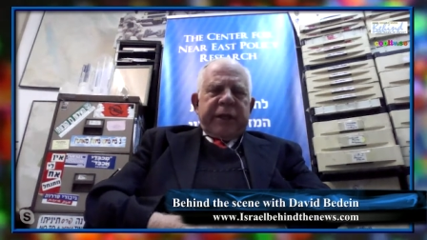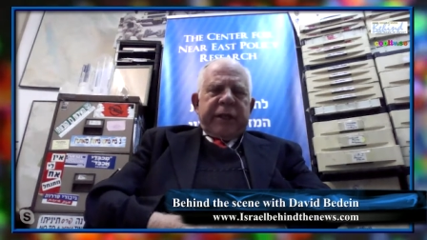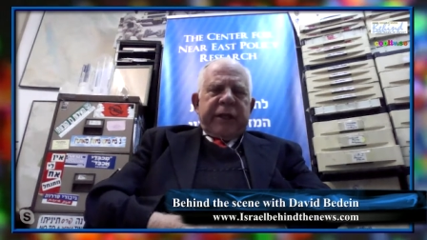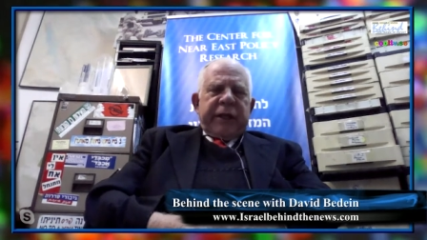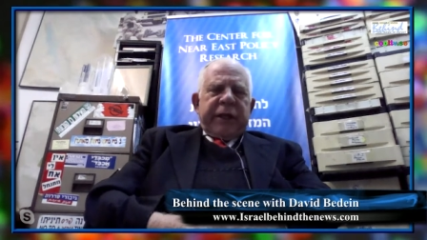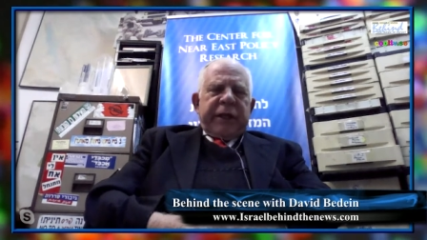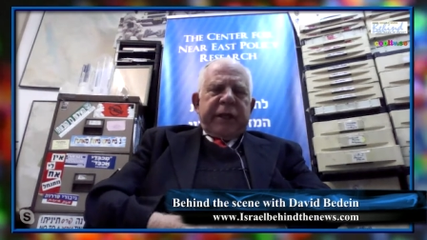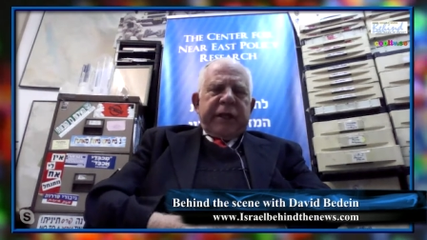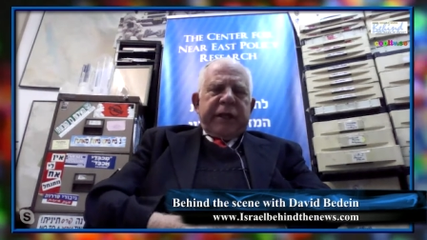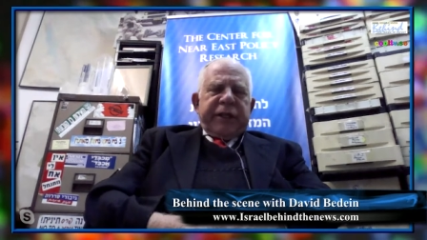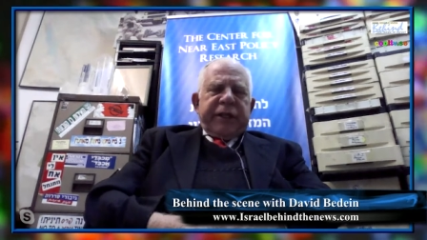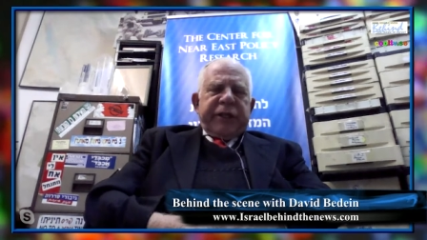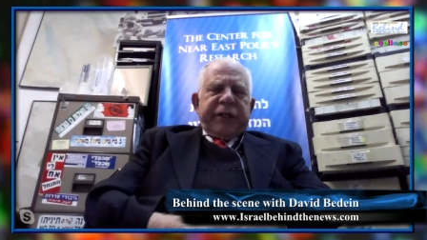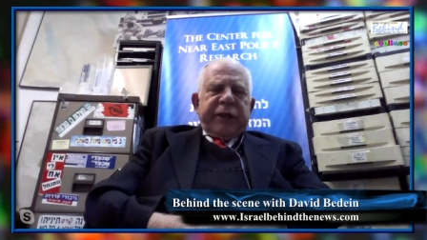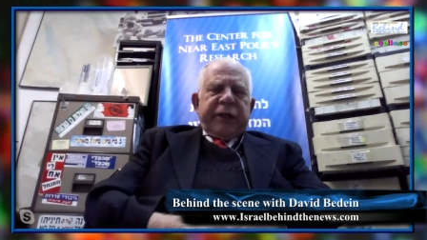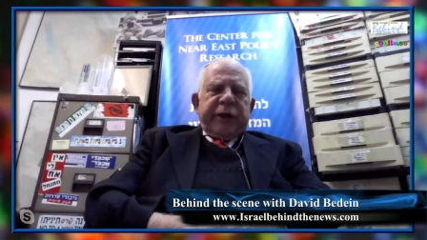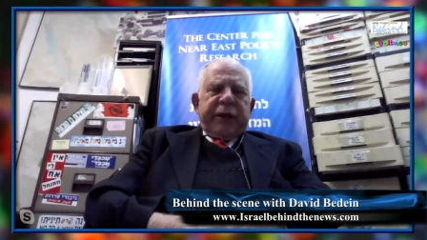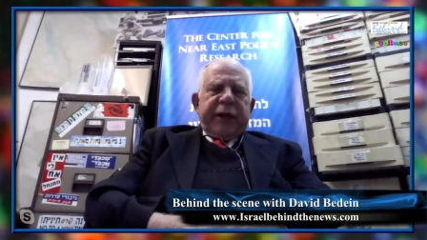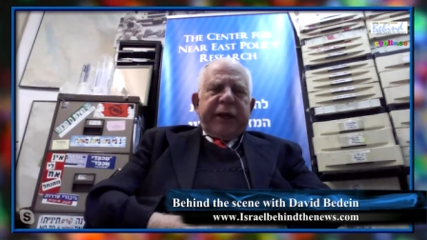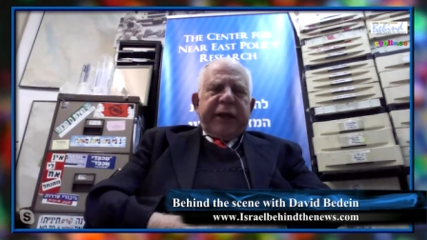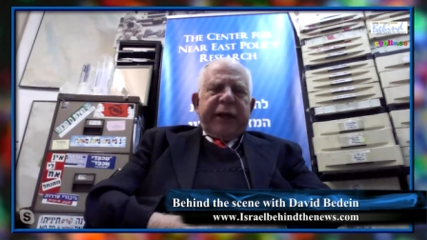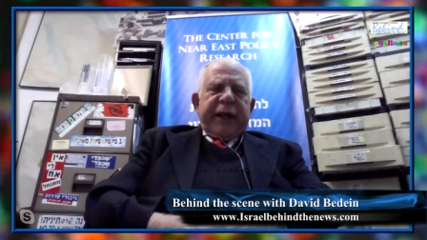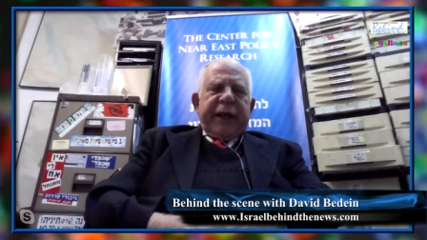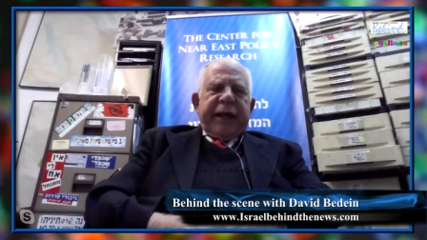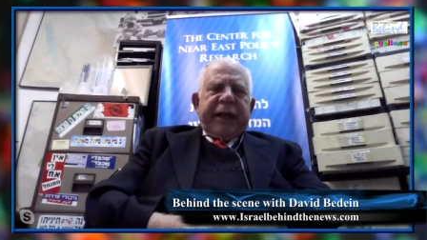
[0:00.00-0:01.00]

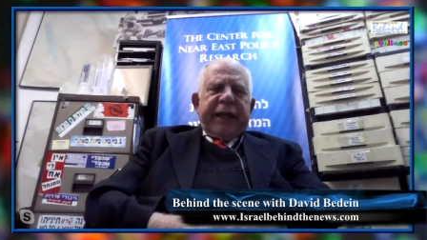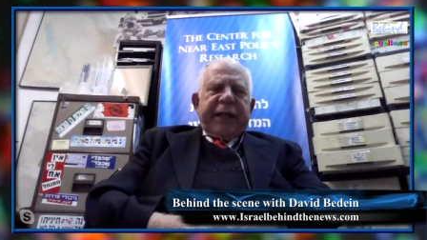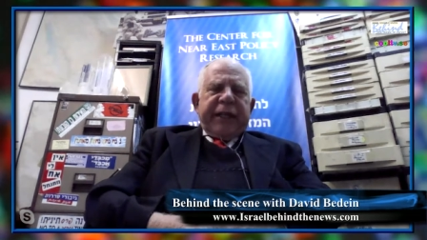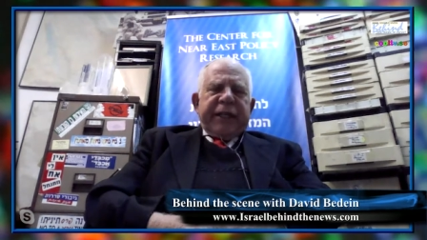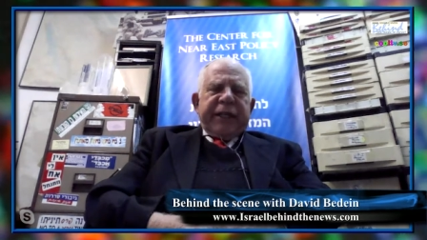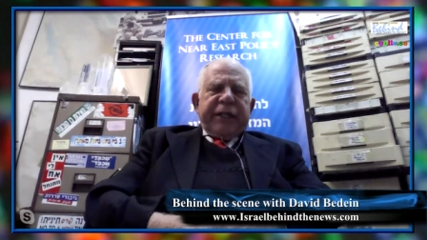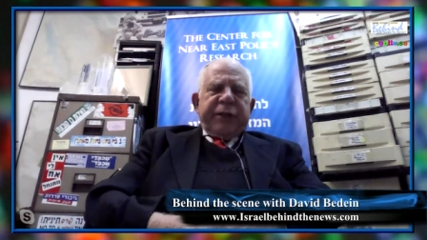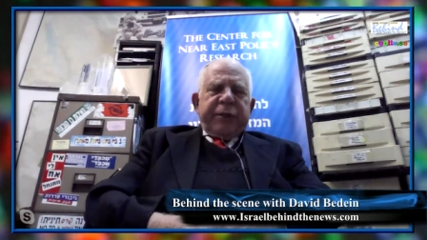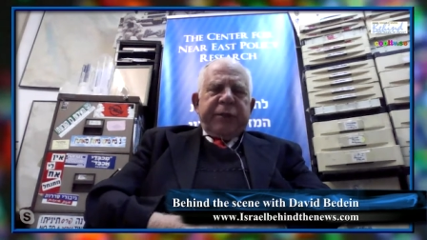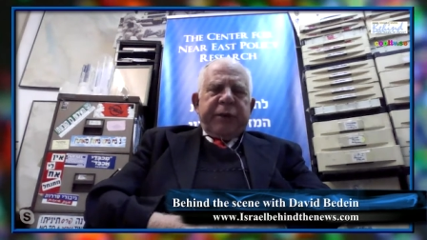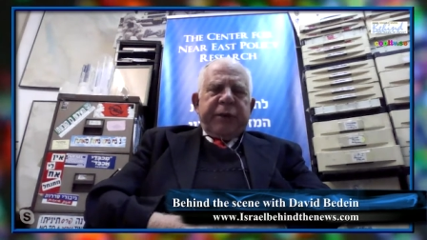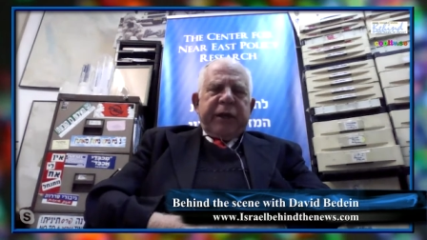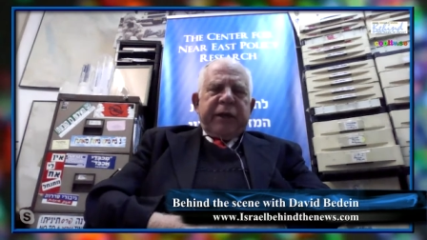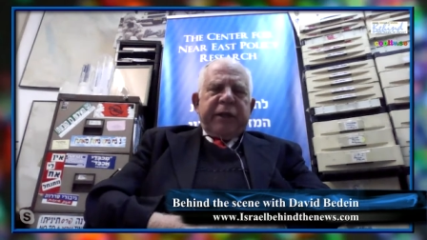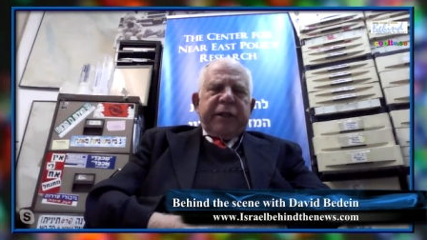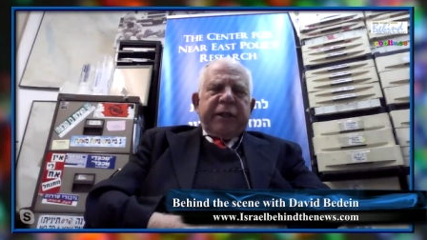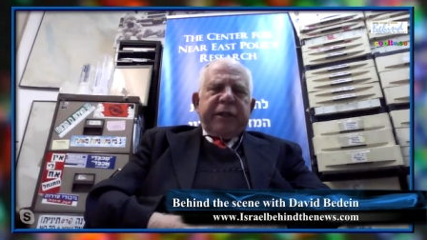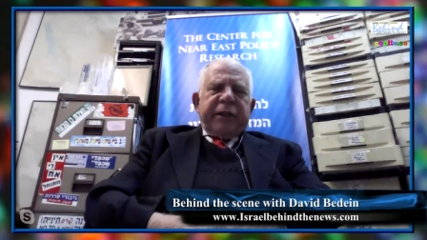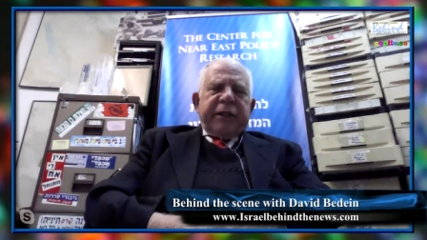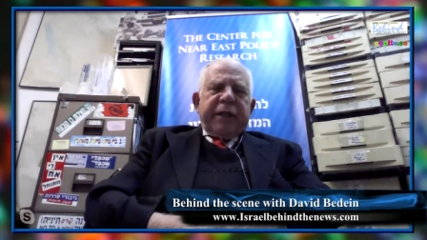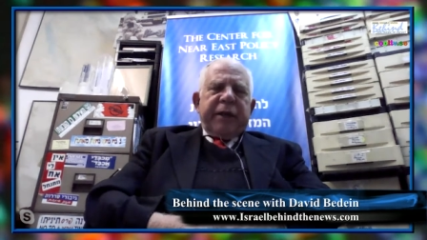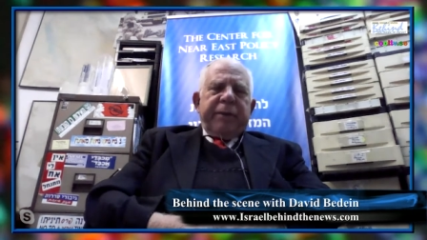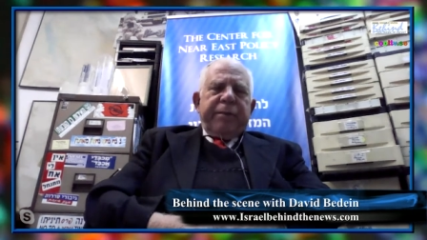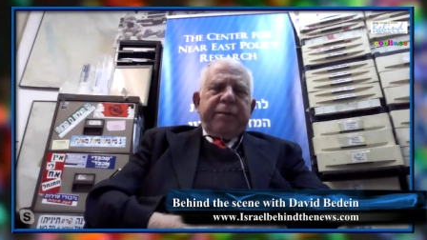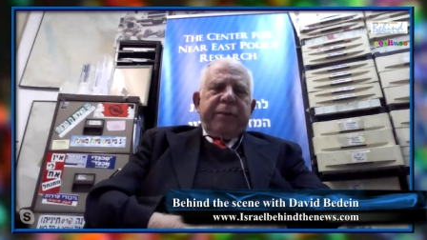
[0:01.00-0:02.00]
concerning
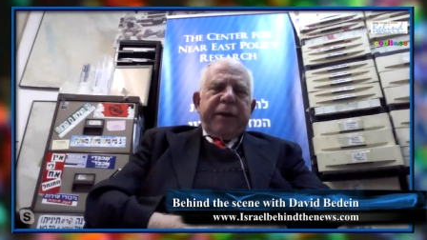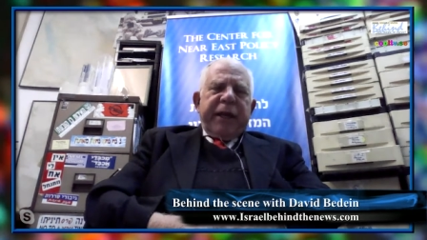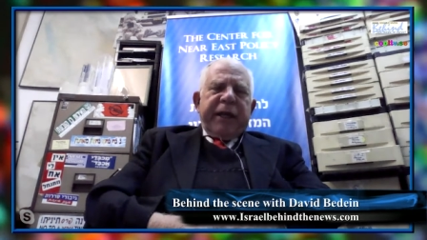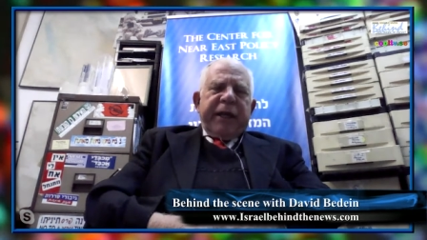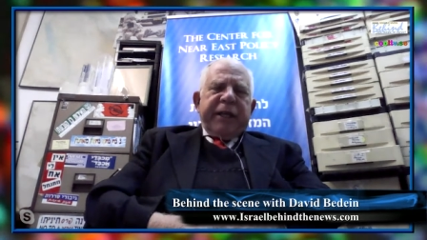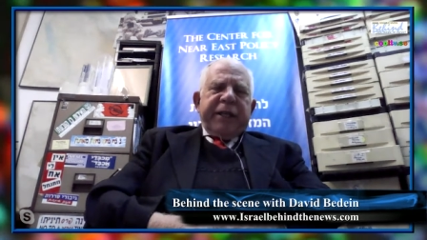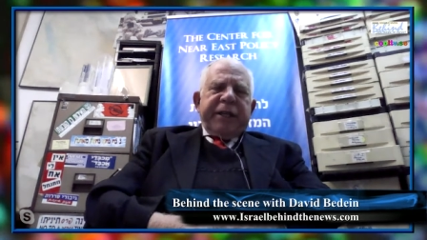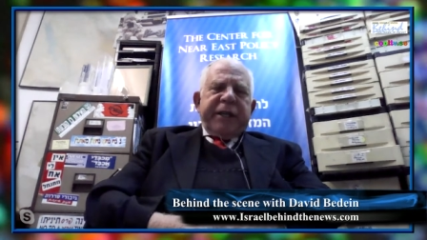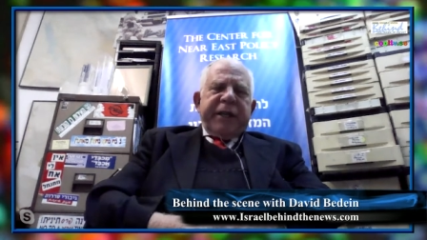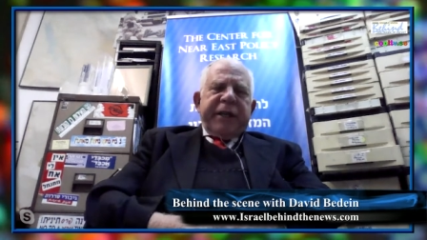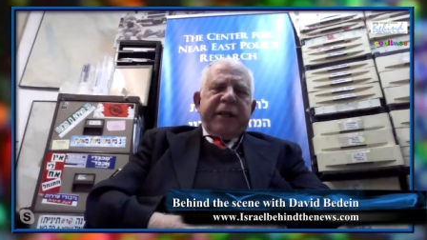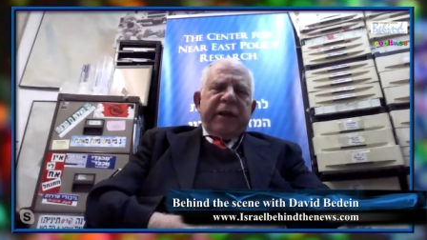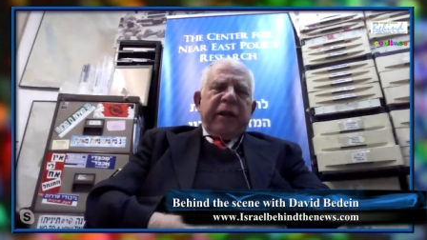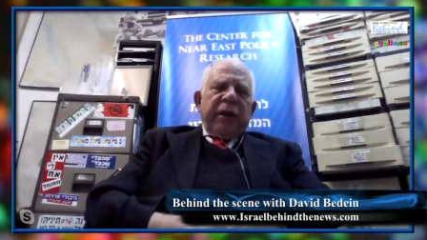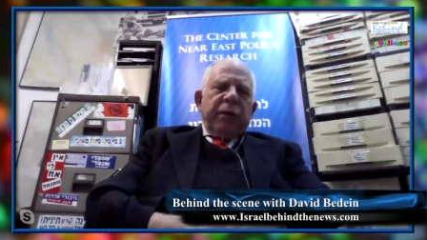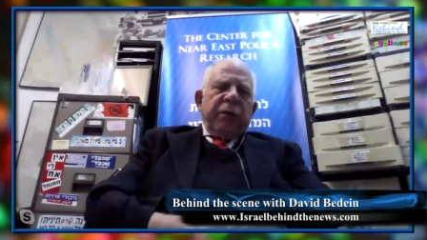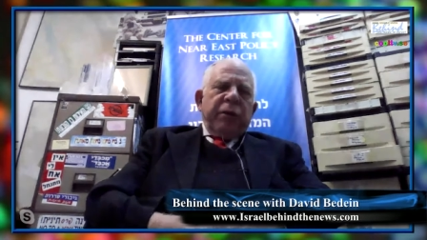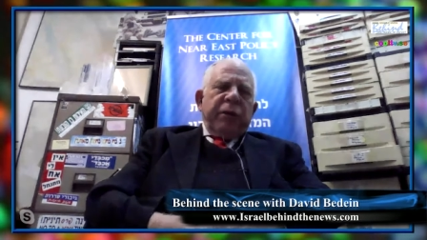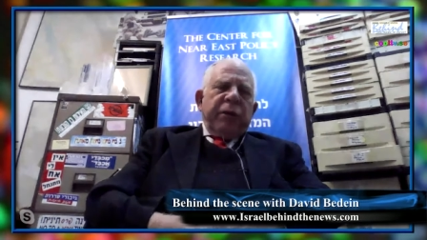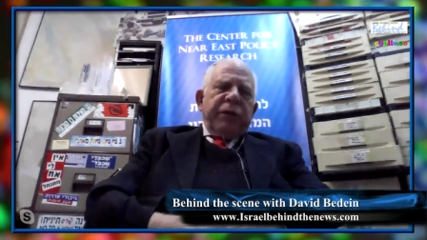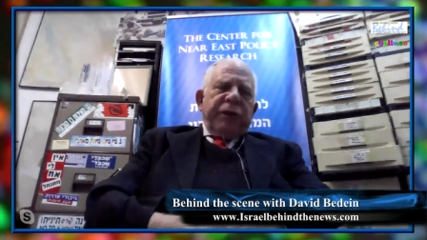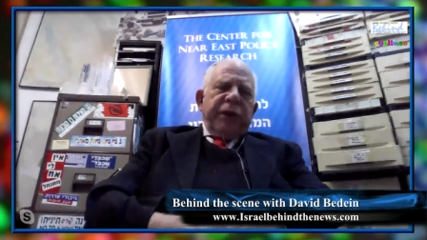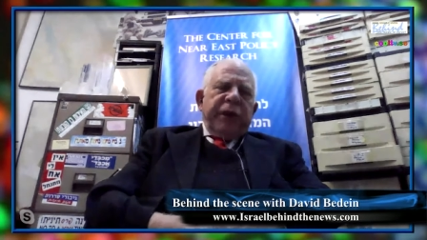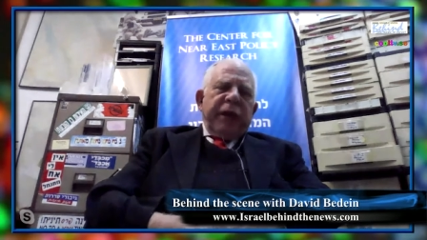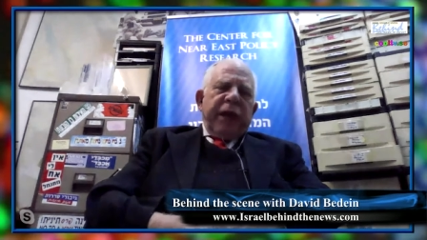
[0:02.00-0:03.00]
Israel's peace deal
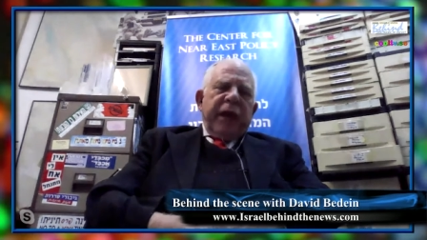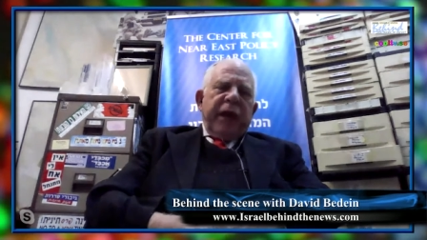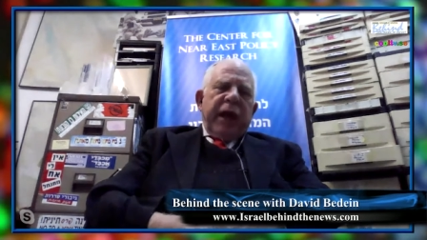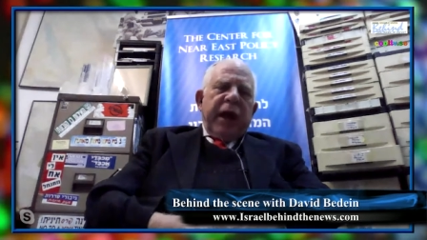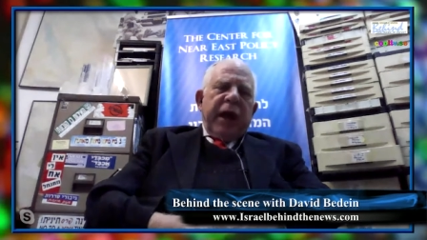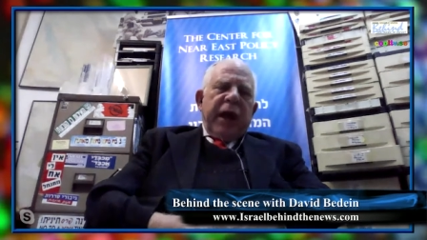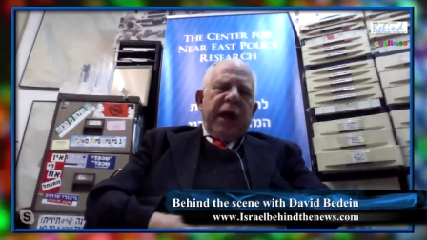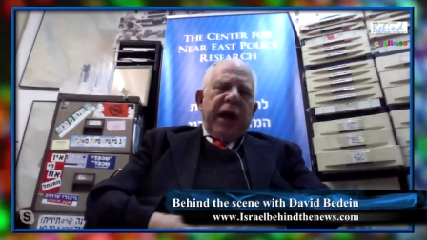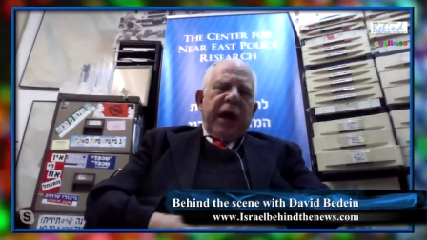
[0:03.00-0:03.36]
with the